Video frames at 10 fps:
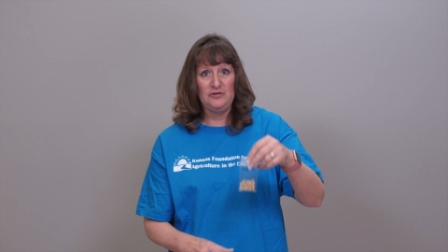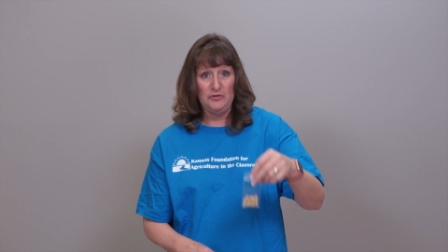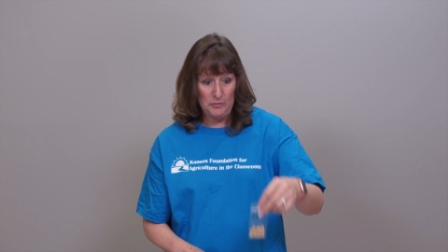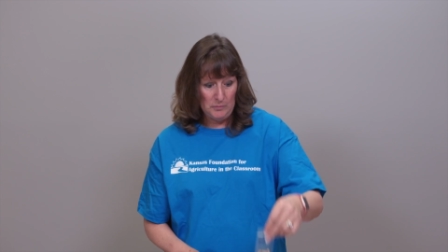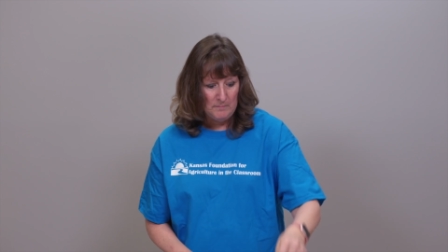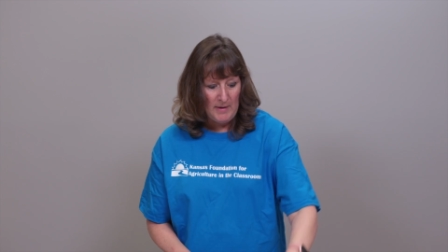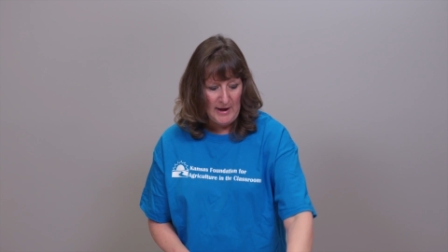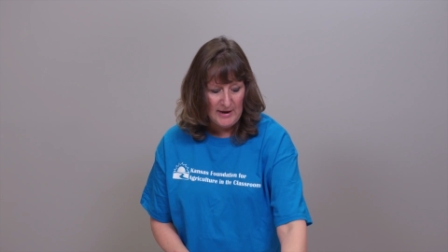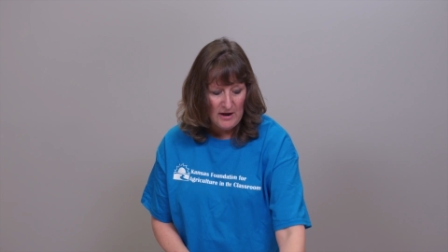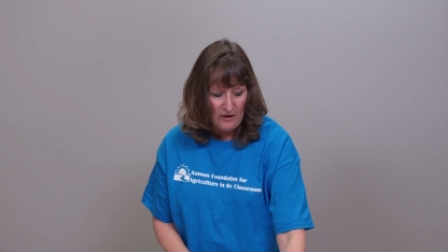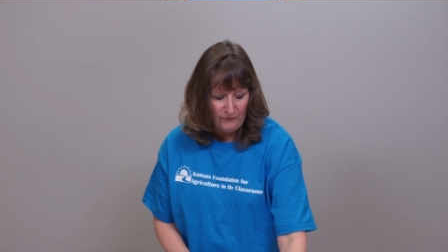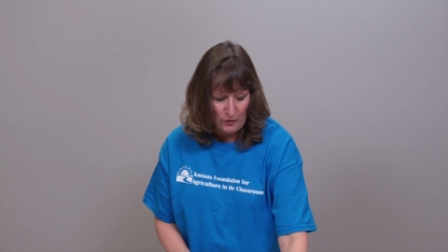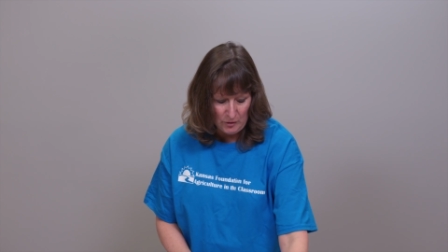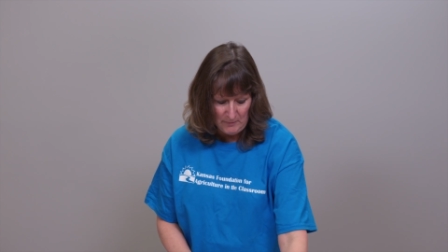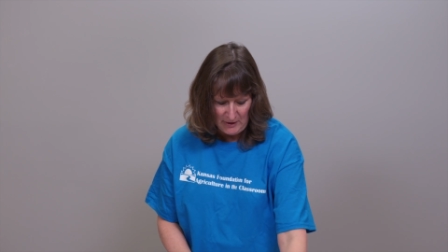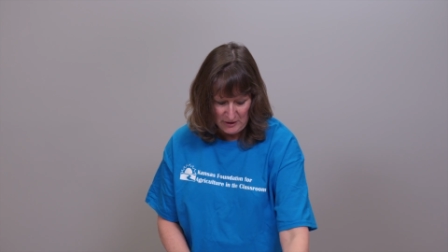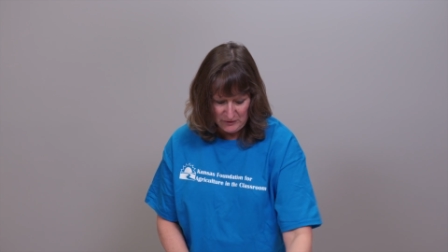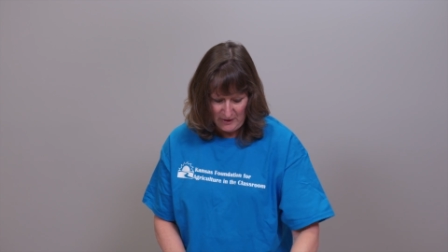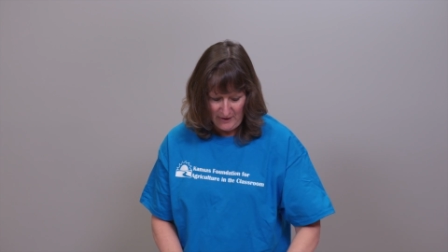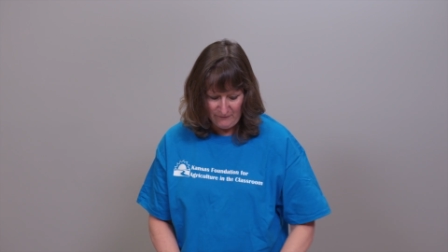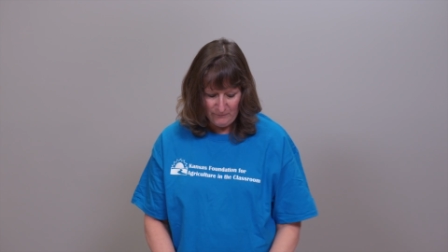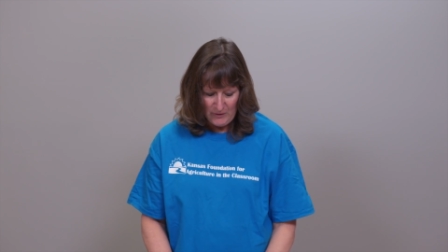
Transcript: to make a farm in a glove.